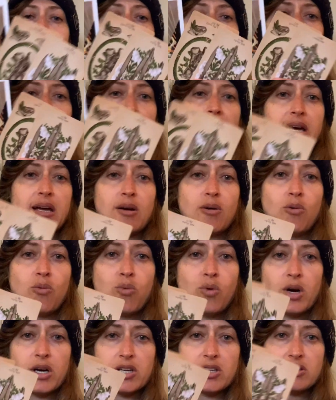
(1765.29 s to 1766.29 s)
But
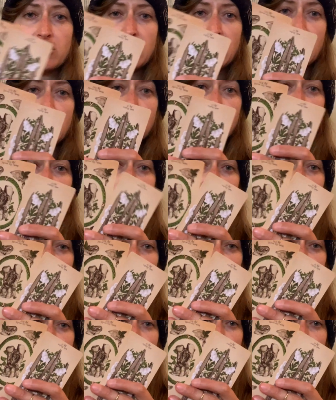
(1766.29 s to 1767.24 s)
what you're needing to do is